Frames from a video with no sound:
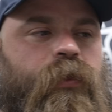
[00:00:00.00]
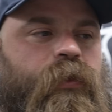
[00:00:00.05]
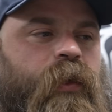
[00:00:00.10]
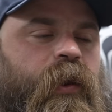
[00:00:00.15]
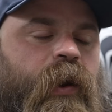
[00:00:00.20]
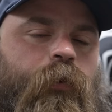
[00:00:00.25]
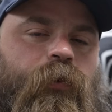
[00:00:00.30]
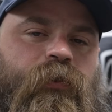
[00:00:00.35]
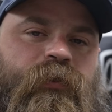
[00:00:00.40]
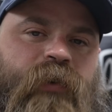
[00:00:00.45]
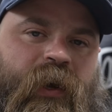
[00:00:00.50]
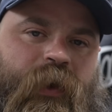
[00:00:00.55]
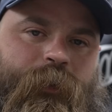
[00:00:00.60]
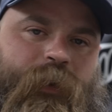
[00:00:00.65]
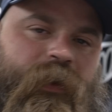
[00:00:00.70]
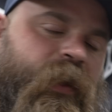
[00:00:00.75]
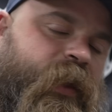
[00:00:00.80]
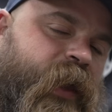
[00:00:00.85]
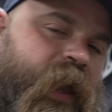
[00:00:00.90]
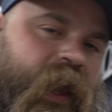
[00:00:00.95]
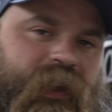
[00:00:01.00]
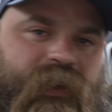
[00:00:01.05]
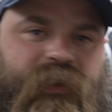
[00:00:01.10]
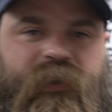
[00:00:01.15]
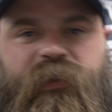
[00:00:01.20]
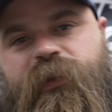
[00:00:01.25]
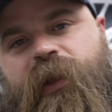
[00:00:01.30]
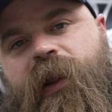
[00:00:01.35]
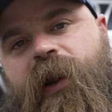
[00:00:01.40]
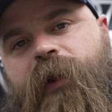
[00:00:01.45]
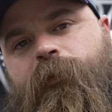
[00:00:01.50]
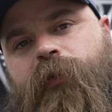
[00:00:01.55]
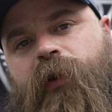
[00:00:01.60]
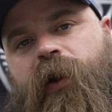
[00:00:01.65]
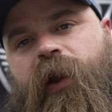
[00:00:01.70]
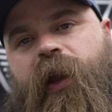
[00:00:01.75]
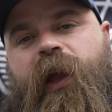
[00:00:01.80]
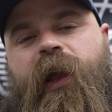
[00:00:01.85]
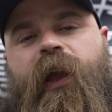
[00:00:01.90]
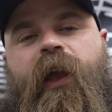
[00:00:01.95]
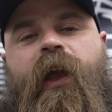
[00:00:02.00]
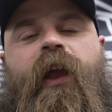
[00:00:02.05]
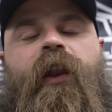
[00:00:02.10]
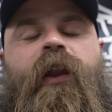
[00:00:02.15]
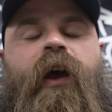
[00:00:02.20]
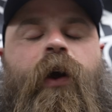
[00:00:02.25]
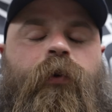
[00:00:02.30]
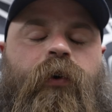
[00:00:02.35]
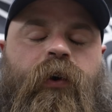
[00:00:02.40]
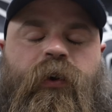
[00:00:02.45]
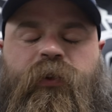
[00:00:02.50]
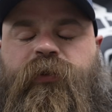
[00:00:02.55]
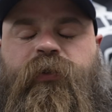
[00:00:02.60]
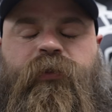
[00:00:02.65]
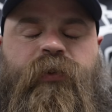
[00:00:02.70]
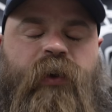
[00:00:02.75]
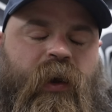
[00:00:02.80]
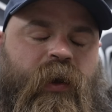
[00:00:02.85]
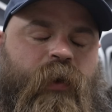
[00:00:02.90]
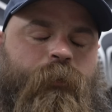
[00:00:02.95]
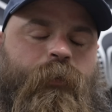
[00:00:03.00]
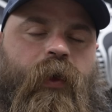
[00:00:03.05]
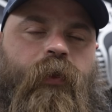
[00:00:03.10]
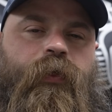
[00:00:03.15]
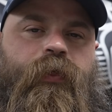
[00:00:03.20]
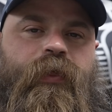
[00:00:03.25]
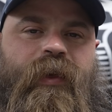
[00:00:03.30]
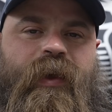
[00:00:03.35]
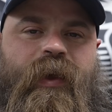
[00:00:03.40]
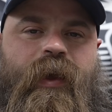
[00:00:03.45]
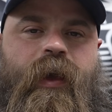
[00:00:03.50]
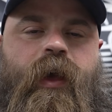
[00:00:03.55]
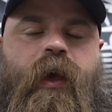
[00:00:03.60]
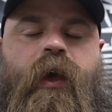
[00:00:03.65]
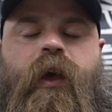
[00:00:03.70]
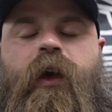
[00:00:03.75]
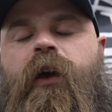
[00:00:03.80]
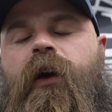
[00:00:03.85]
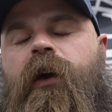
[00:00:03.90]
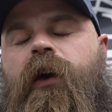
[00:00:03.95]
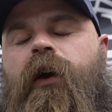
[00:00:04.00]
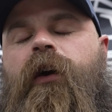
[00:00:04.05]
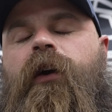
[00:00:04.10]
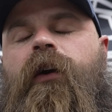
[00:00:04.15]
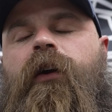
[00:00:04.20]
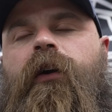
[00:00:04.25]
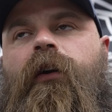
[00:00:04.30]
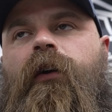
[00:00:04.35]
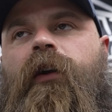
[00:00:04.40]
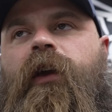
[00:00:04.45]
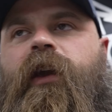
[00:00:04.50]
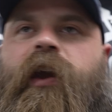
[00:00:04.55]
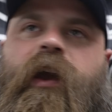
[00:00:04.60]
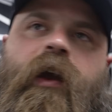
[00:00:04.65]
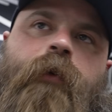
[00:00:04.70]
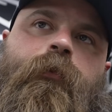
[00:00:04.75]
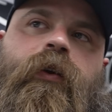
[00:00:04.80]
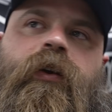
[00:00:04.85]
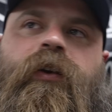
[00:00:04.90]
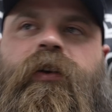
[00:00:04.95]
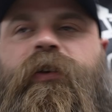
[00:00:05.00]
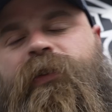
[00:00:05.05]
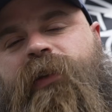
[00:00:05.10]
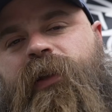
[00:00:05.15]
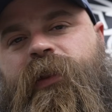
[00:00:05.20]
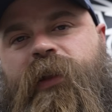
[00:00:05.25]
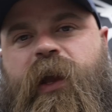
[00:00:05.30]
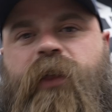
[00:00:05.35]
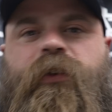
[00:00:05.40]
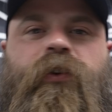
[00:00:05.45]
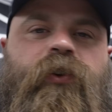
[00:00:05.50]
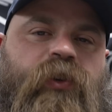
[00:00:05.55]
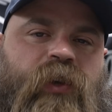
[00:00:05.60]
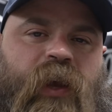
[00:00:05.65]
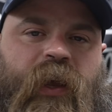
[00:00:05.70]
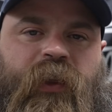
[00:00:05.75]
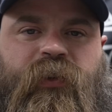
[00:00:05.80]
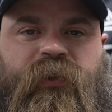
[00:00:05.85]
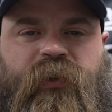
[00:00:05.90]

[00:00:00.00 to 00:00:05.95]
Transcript: then I will talk about the cases that I'm bringing, and I will also talk about the cameras and the other shit.